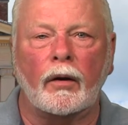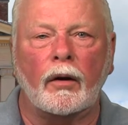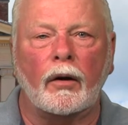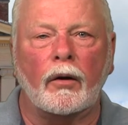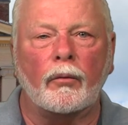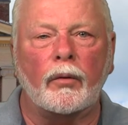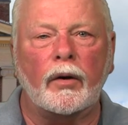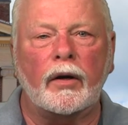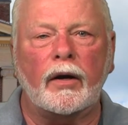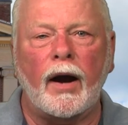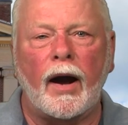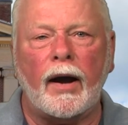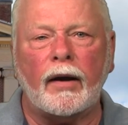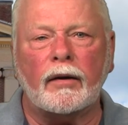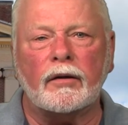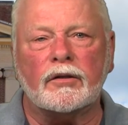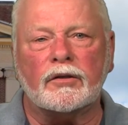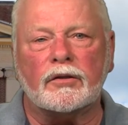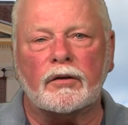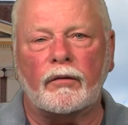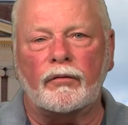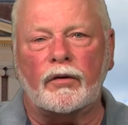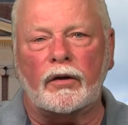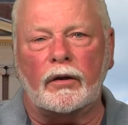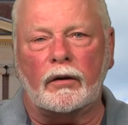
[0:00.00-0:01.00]
Regardless
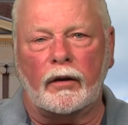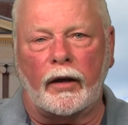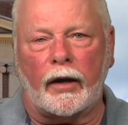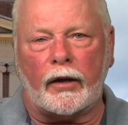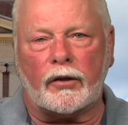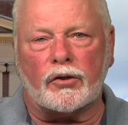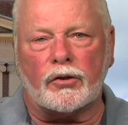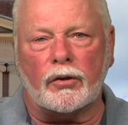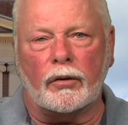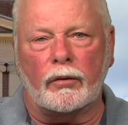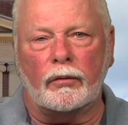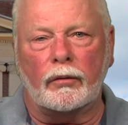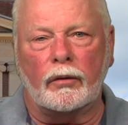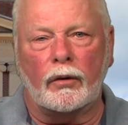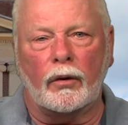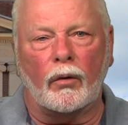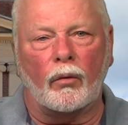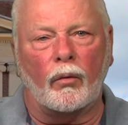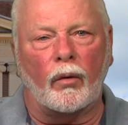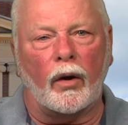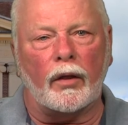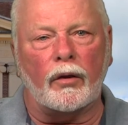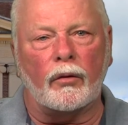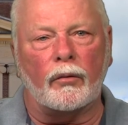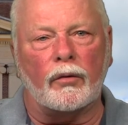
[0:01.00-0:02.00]
of the election,
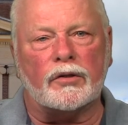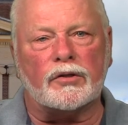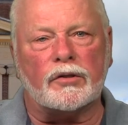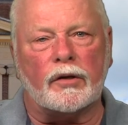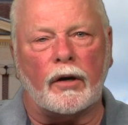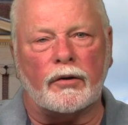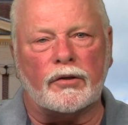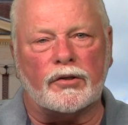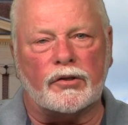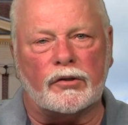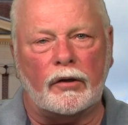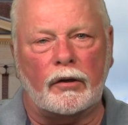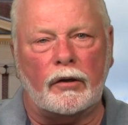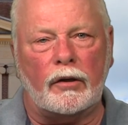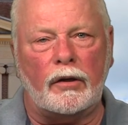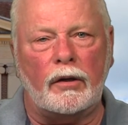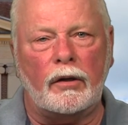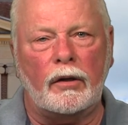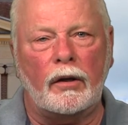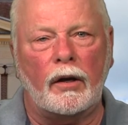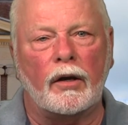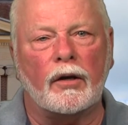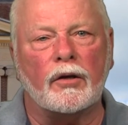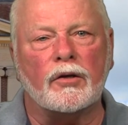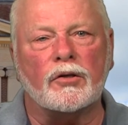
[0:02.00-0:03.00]
whether it's our city,
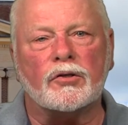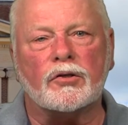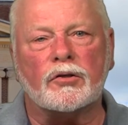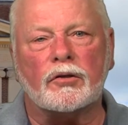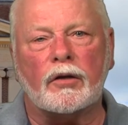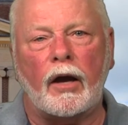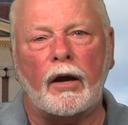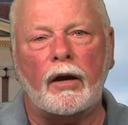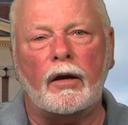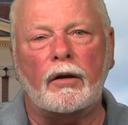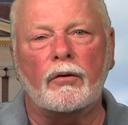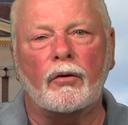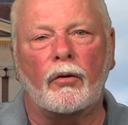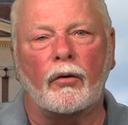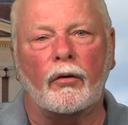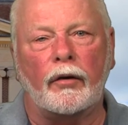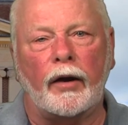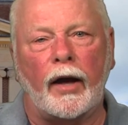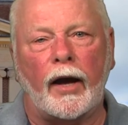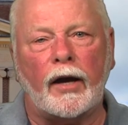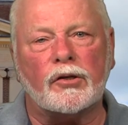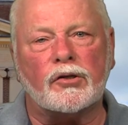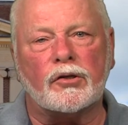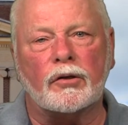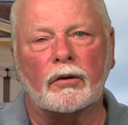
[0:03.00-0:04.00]
state, or
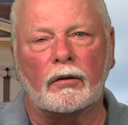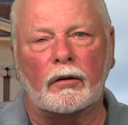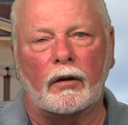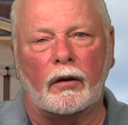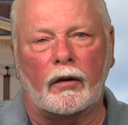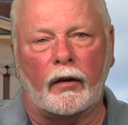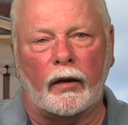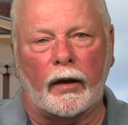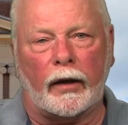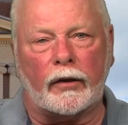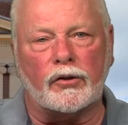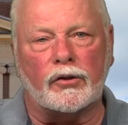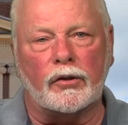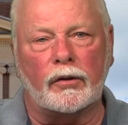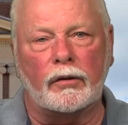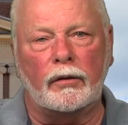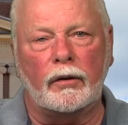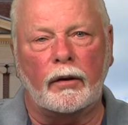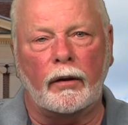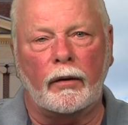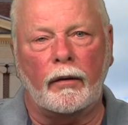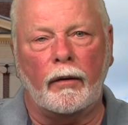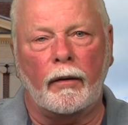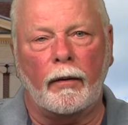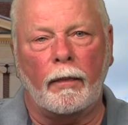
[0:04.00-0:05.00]
national election,
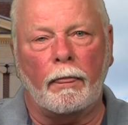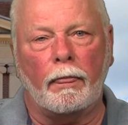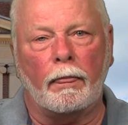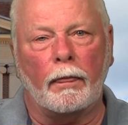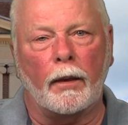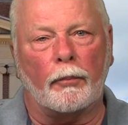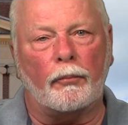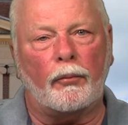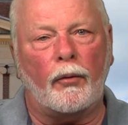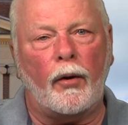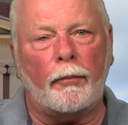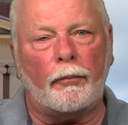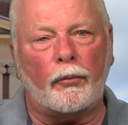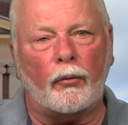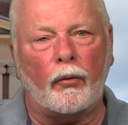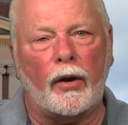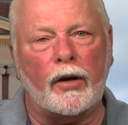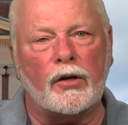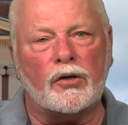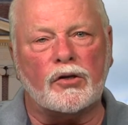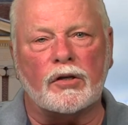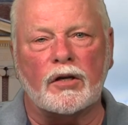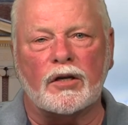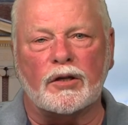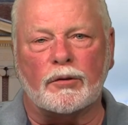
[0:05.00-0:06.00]
the
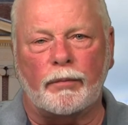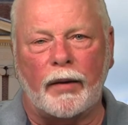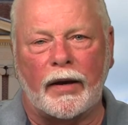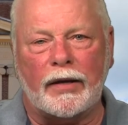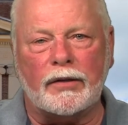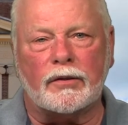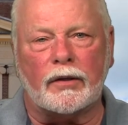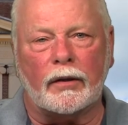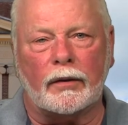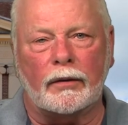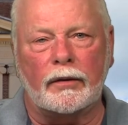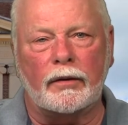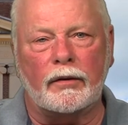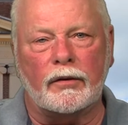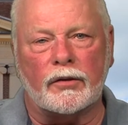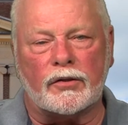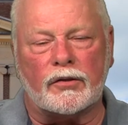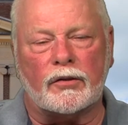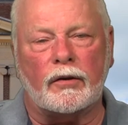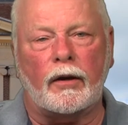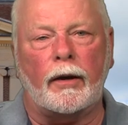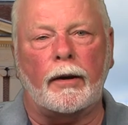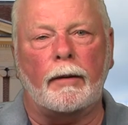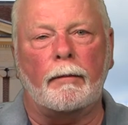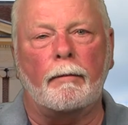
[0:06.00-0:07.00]
preparation is basically the
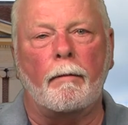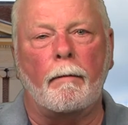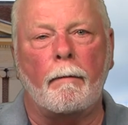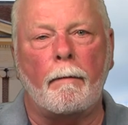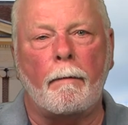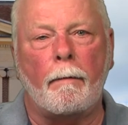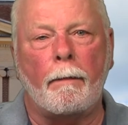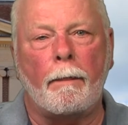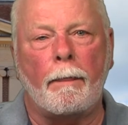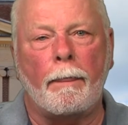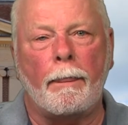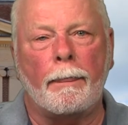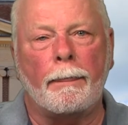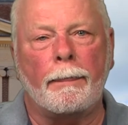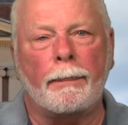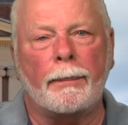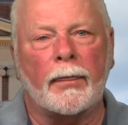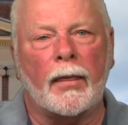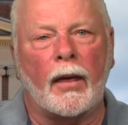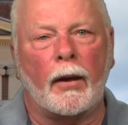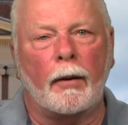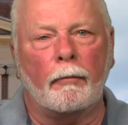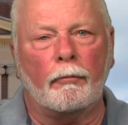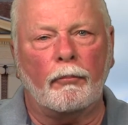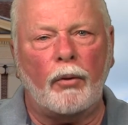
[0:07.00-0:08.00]
same.
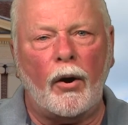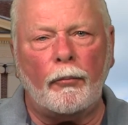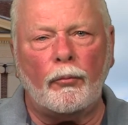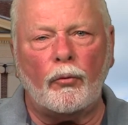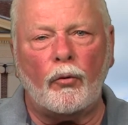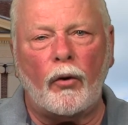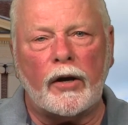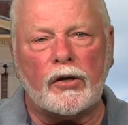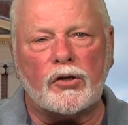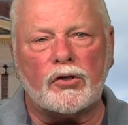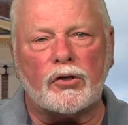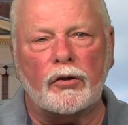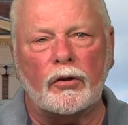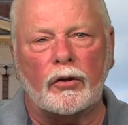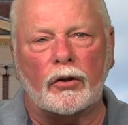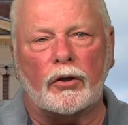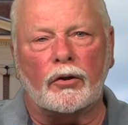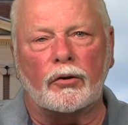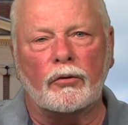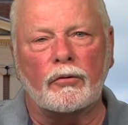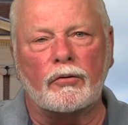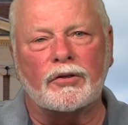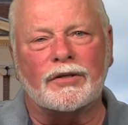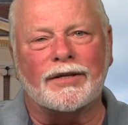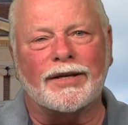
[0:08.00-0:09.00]
Preparation
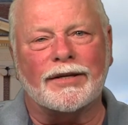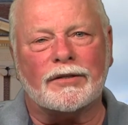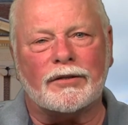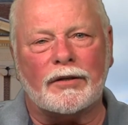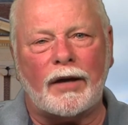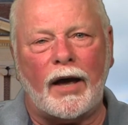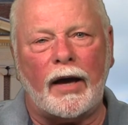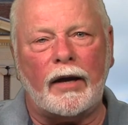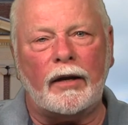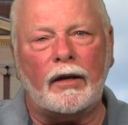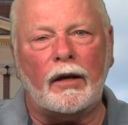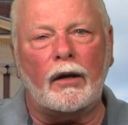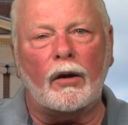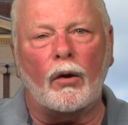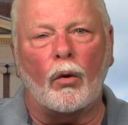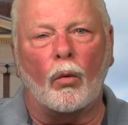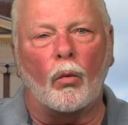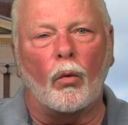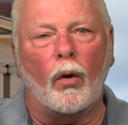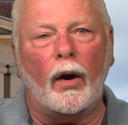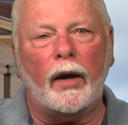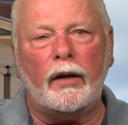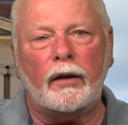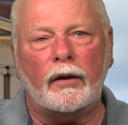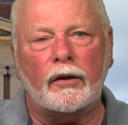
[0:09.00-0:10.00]
includes deciding
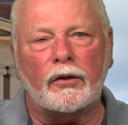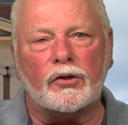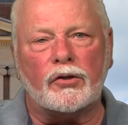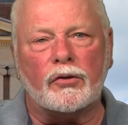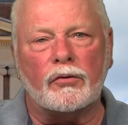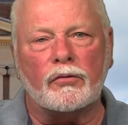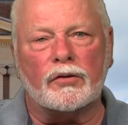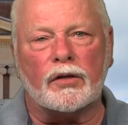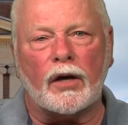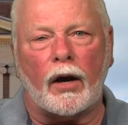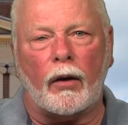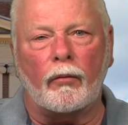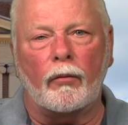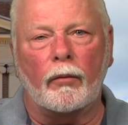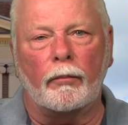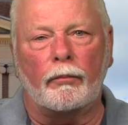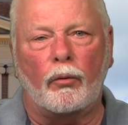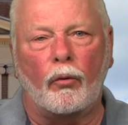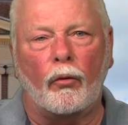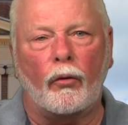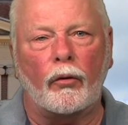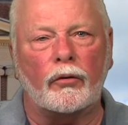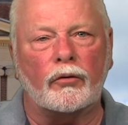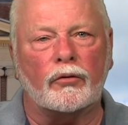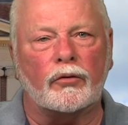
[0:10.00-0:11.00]
what issues are
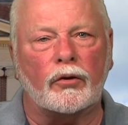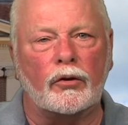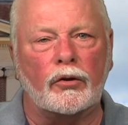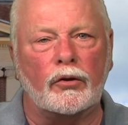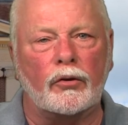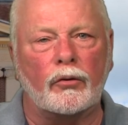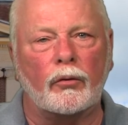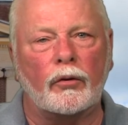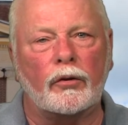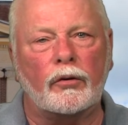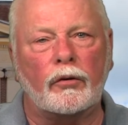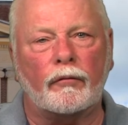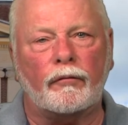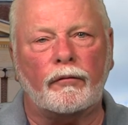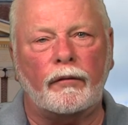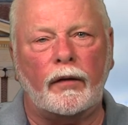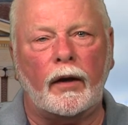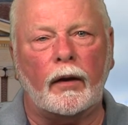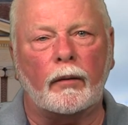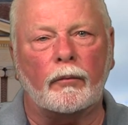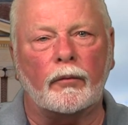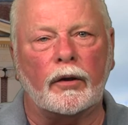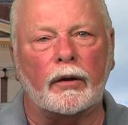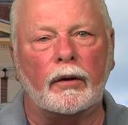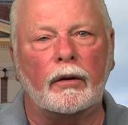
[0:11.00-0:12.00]
important to you and your
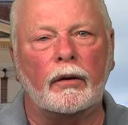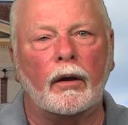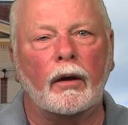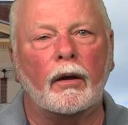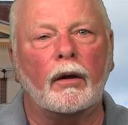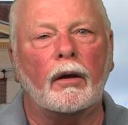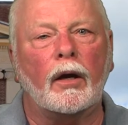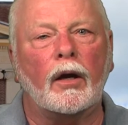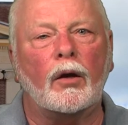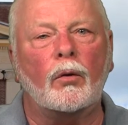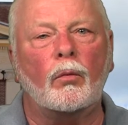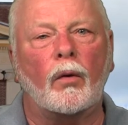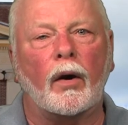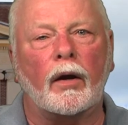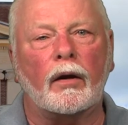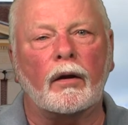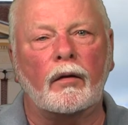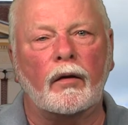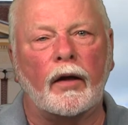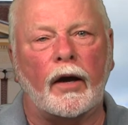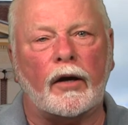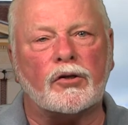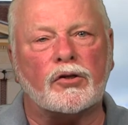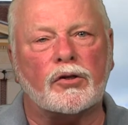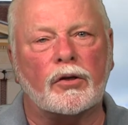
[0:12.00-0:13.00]
family and what
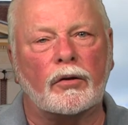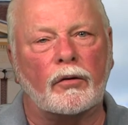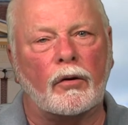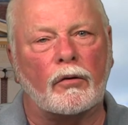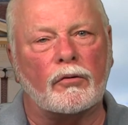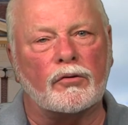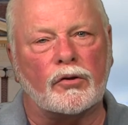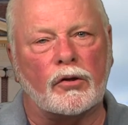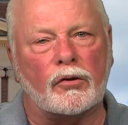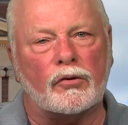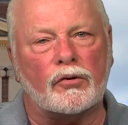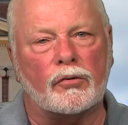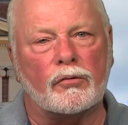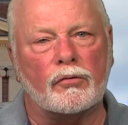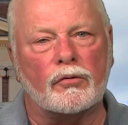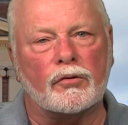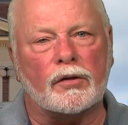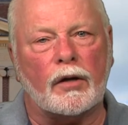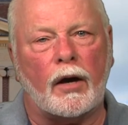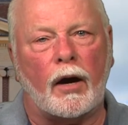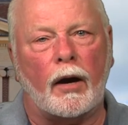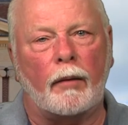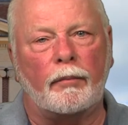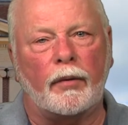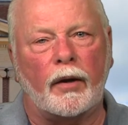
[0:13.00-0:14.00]
election those issues
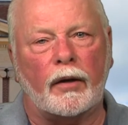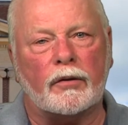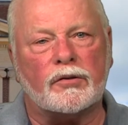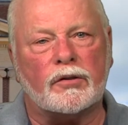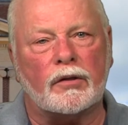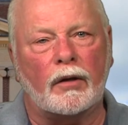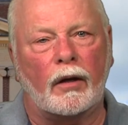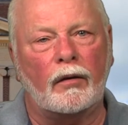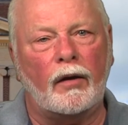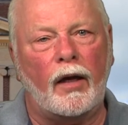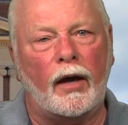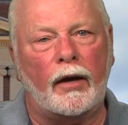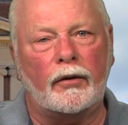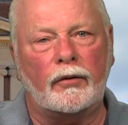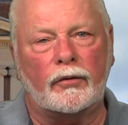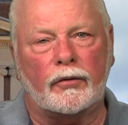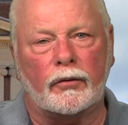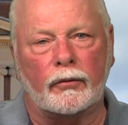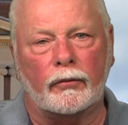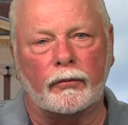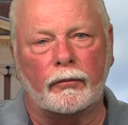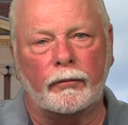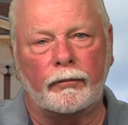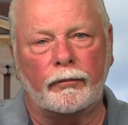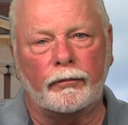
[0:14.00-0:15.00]
are best aligned
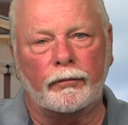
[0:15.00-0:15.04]
to.